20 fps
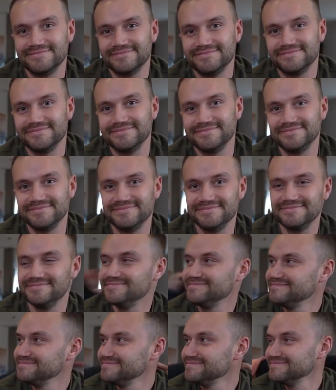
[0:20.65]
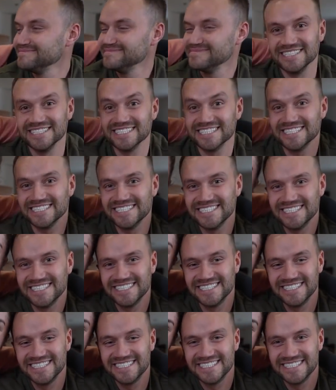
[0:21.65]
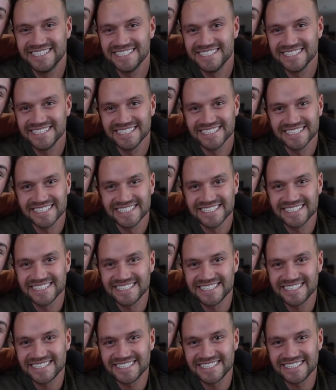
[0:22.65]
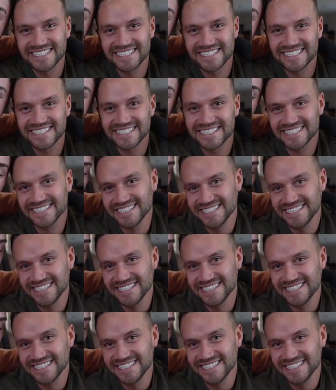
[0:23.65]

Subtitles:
The person shown says nothing.